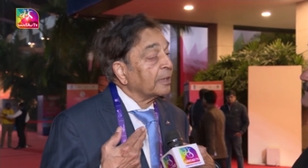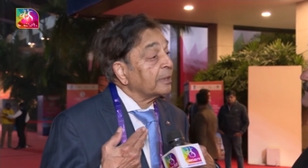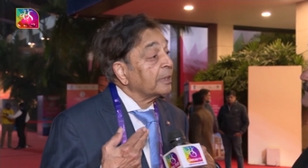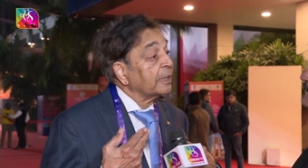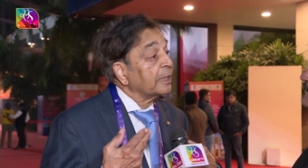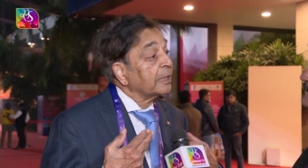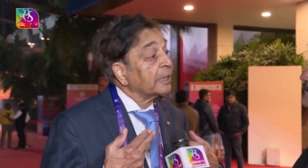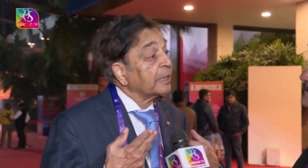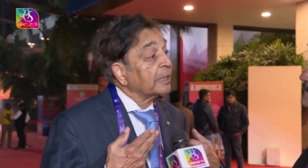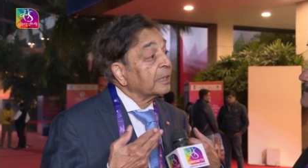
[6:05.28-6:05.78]

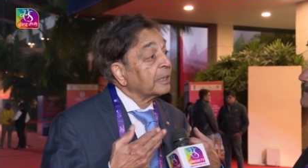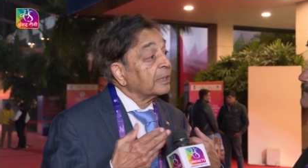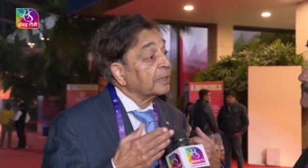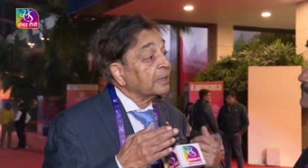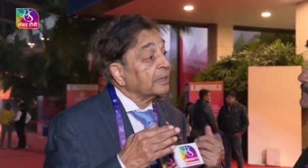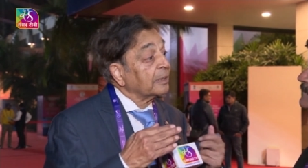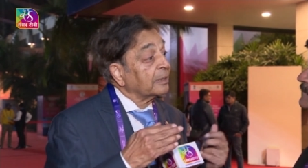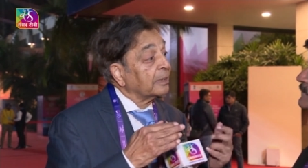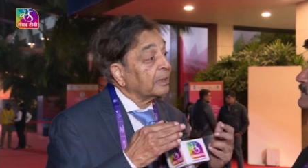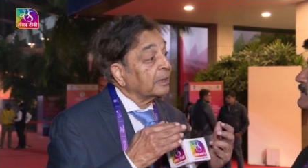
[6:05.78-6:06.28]

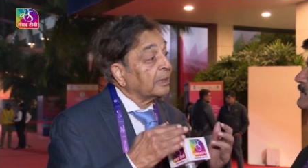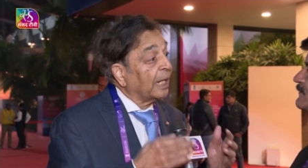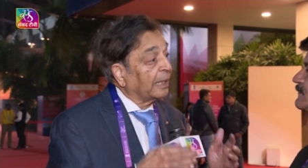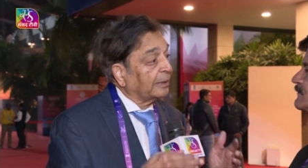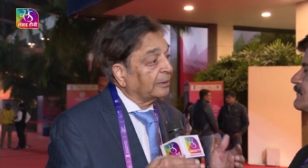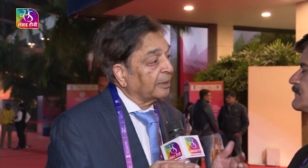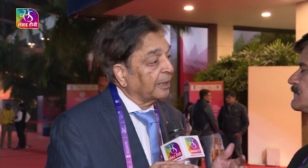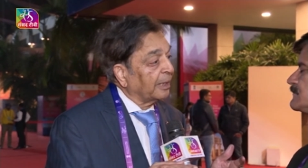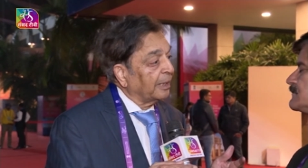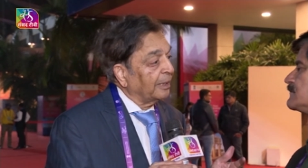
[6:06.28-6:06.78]
the the
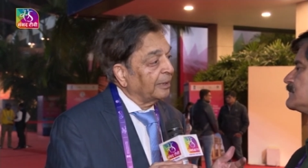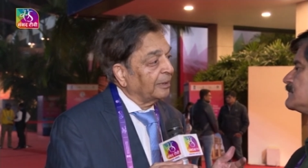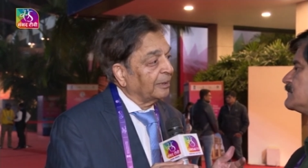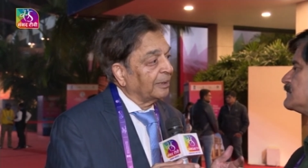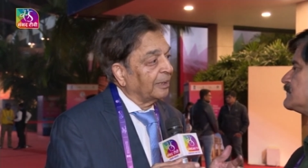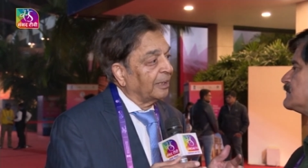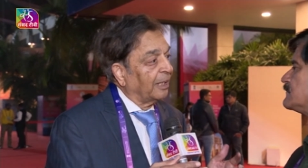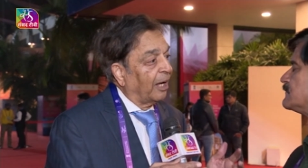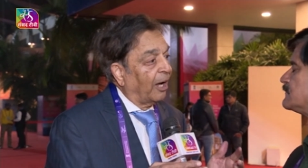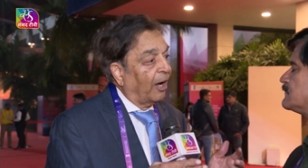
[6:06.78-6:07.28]
death rate
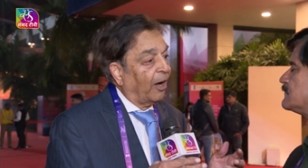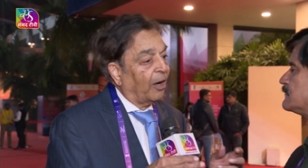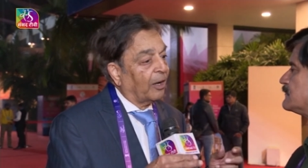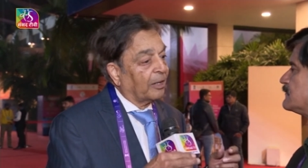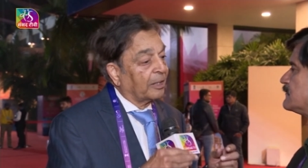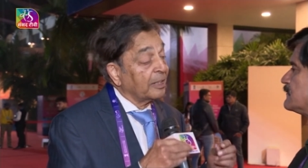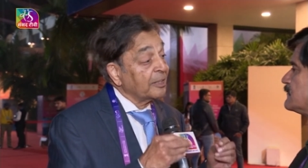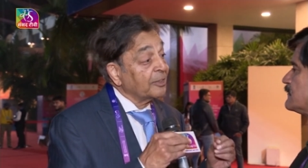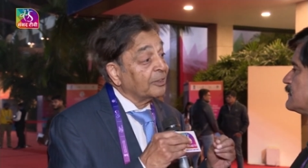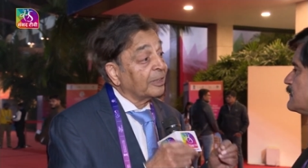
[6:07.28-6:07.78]

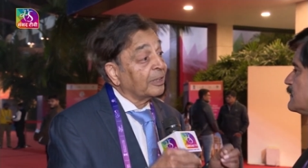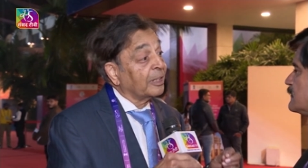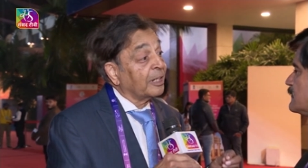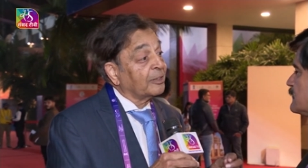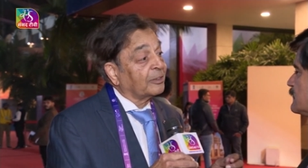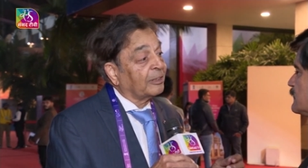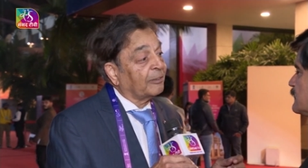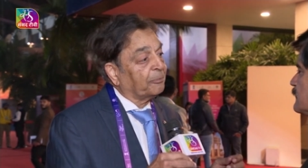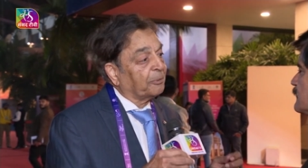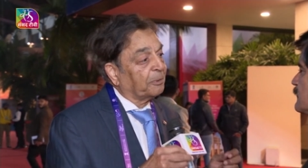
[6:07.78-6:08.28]
or
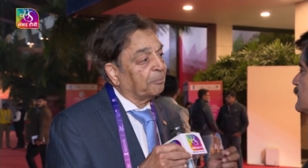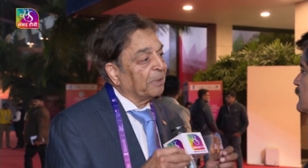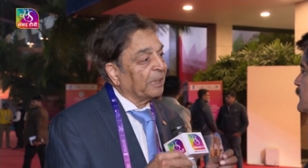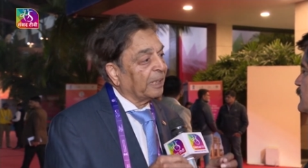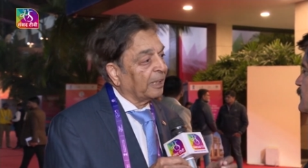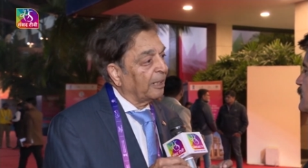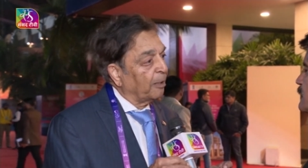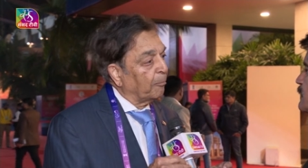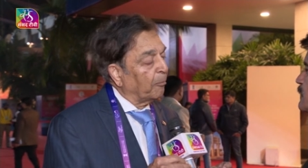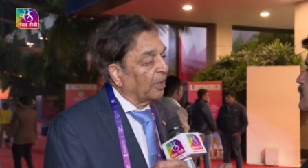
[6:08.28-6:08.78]
incidence of
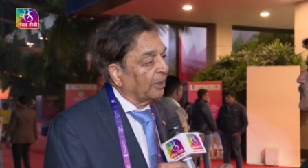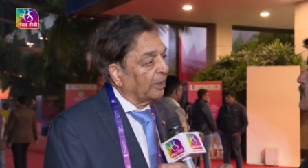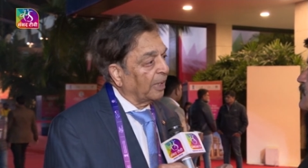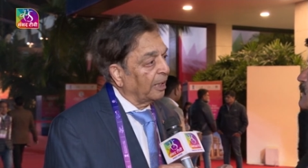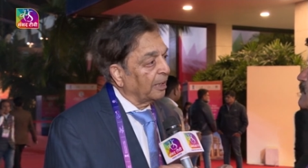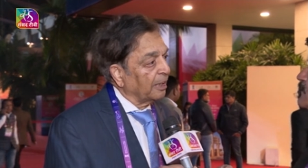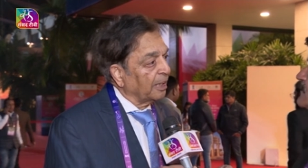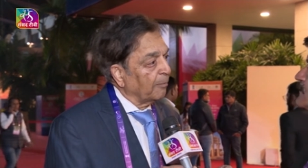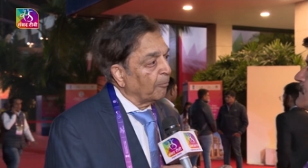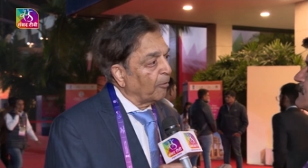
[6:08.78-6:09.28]
maternal
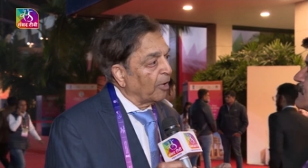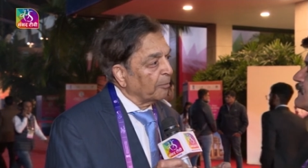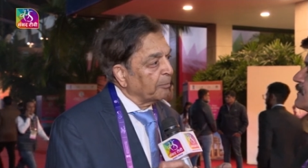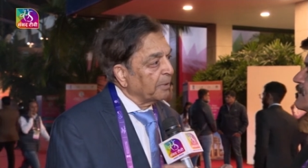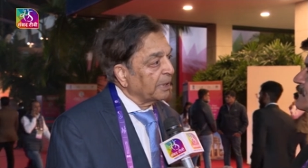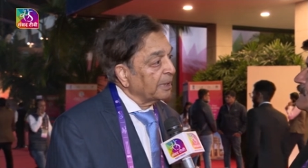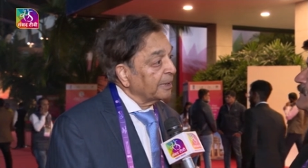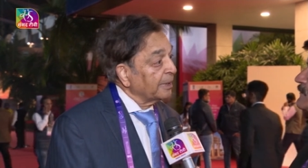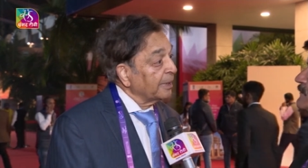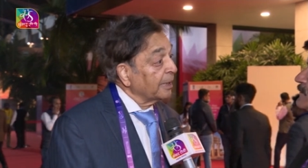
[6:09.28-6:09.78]
mortality,
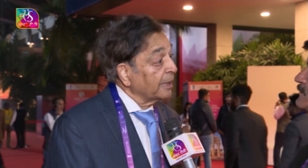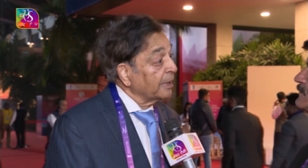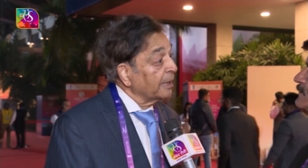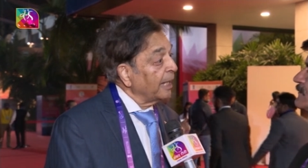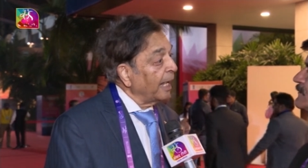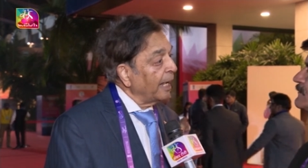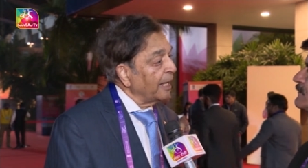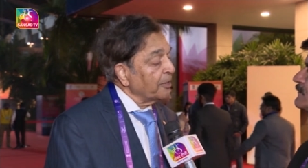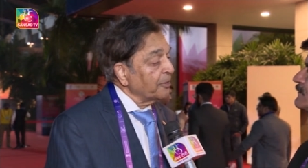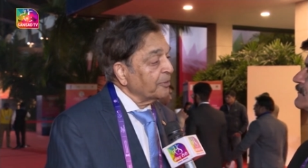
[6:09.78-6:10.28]
morbidity in
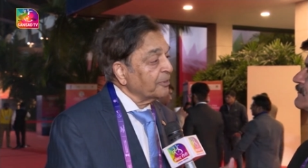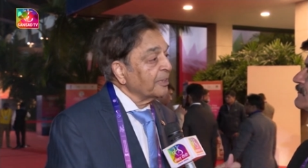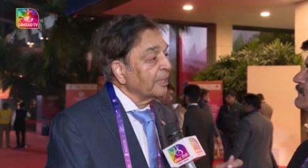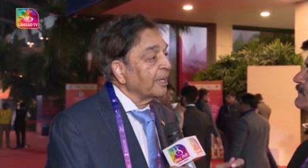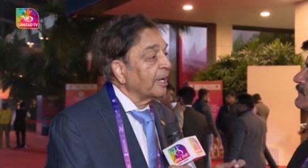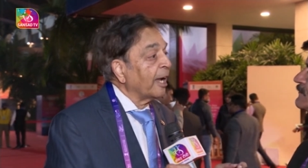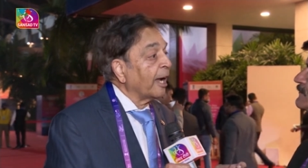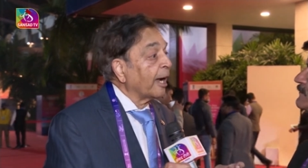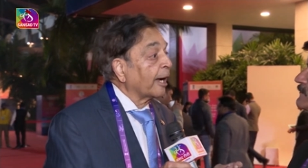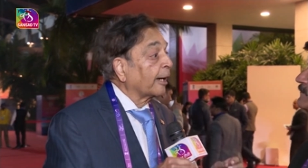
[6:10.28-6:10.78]
India has
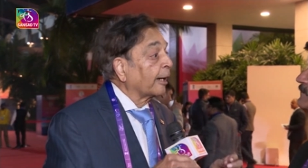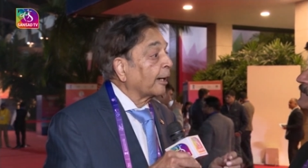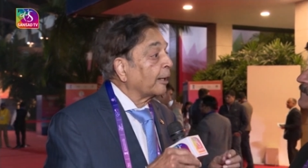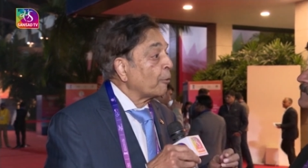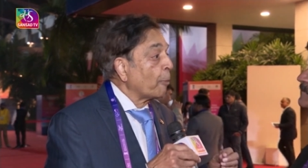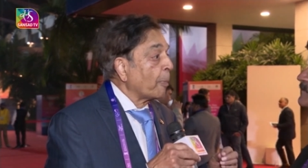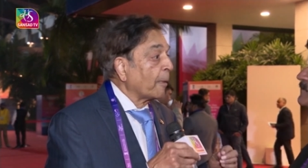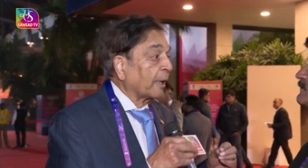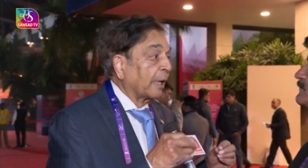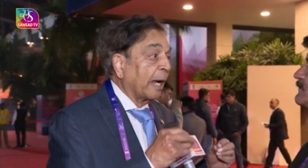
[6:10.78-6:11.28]

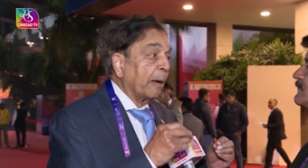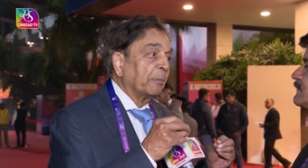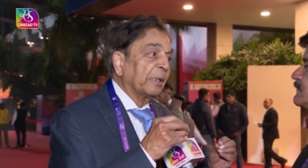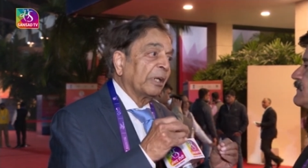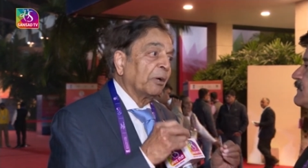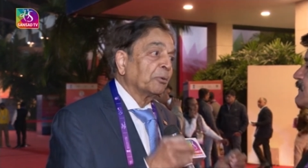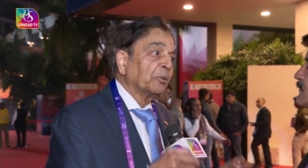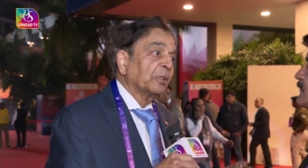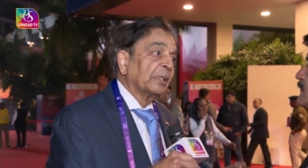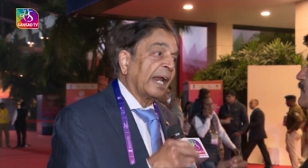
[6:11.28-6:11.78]
come
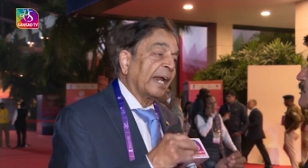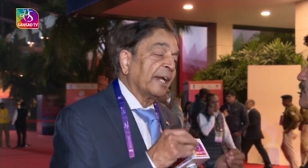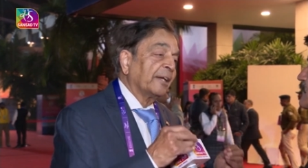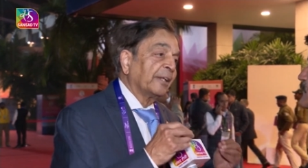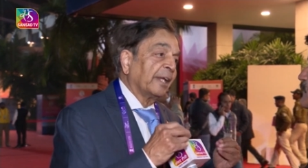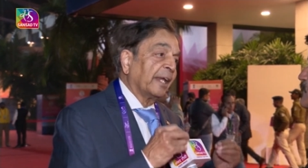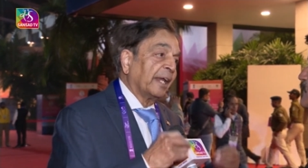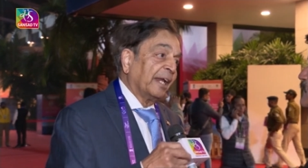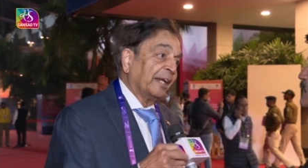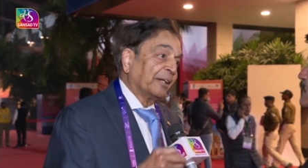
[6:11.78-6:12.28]
down to
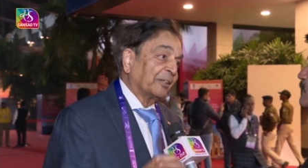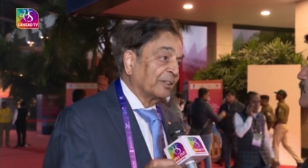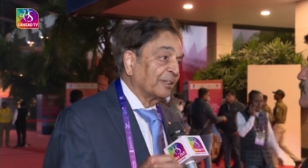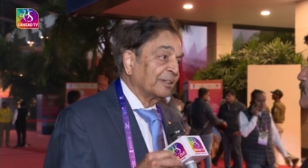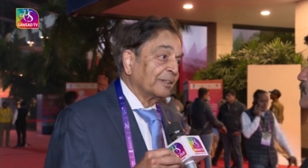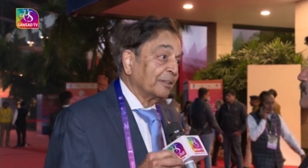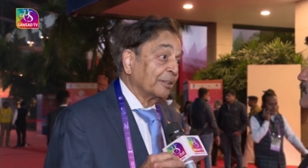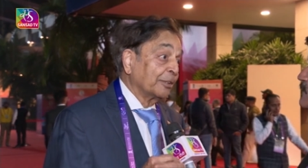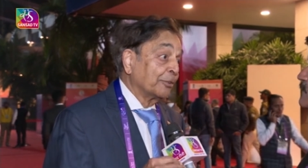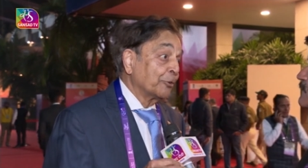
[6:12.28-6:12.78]
ninety-eight.
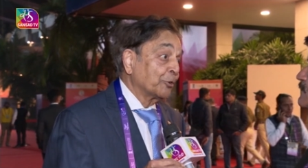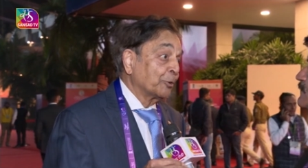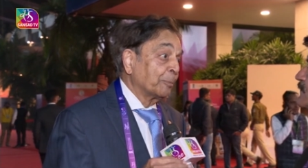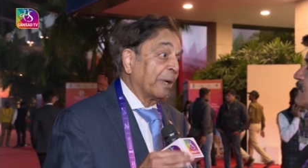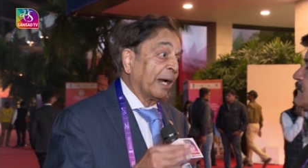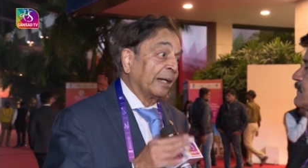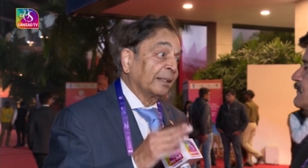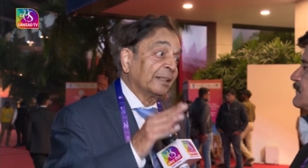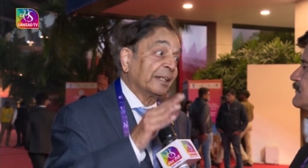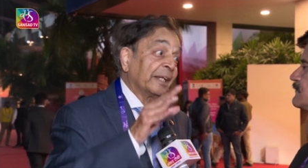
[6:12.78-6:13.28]
It used to
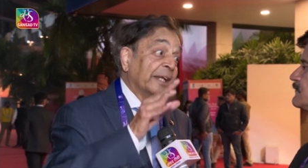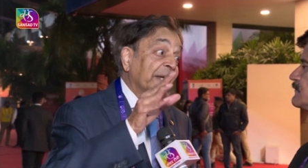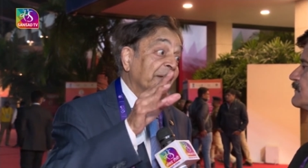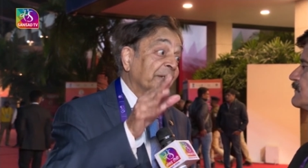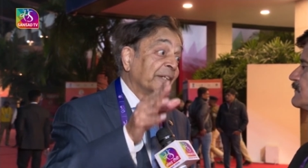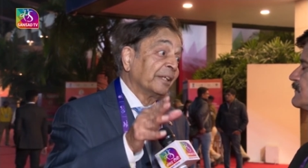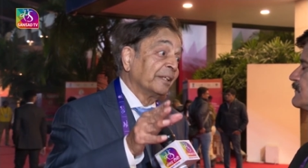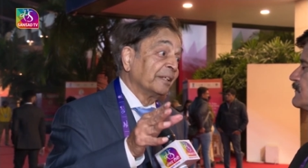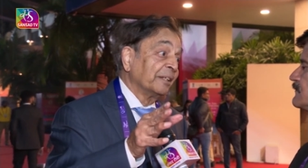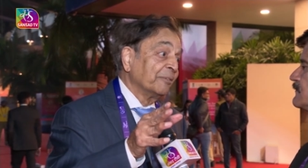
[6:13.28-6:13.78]
be one hundred
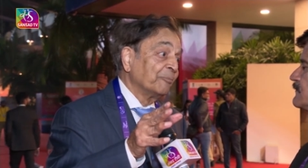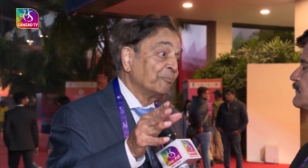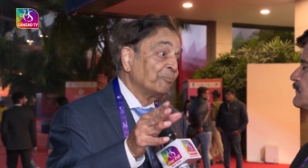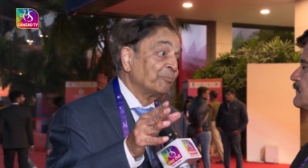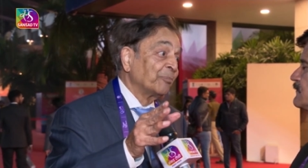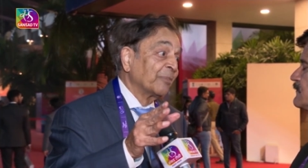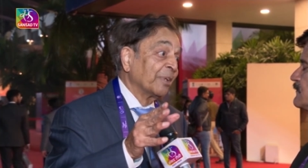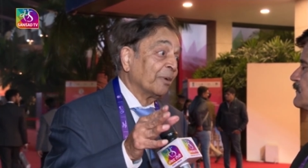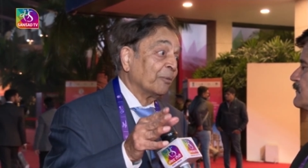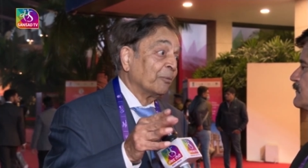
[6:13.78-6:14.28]
eighteen.
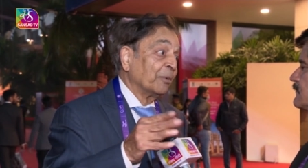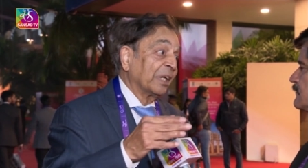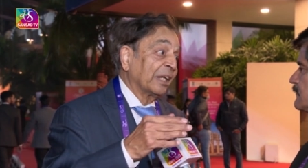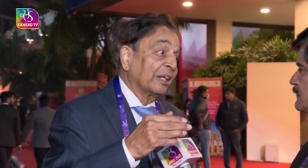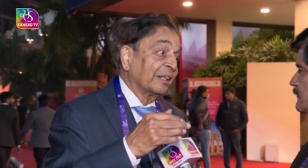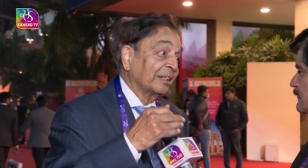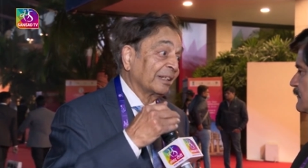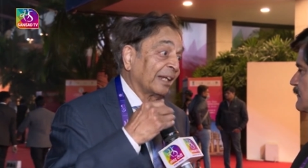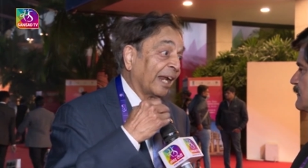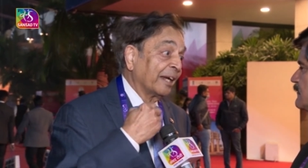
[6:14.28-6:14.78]
We are
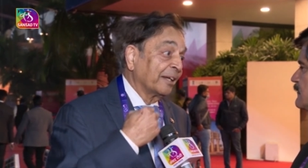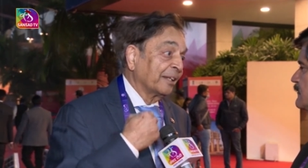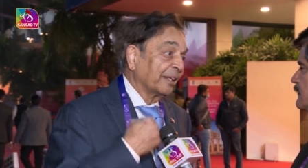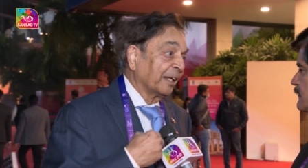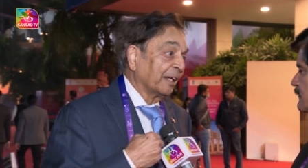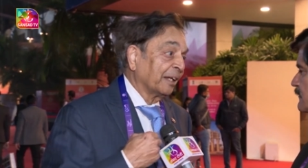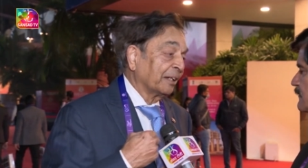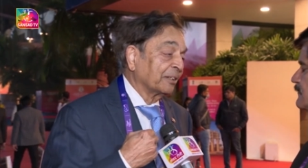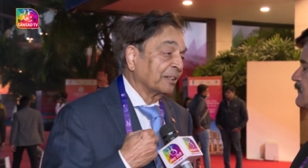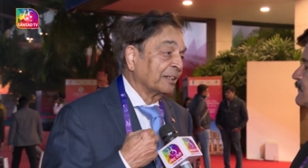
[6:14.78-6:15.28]
at
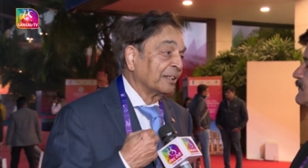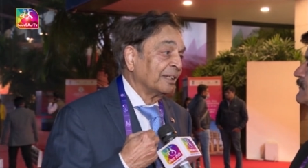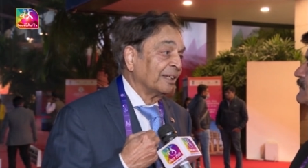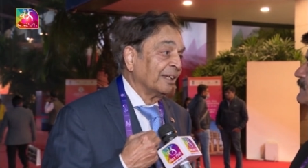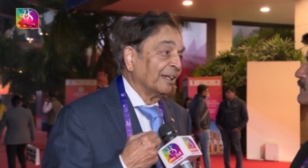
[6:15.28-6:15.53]
ninety-eight.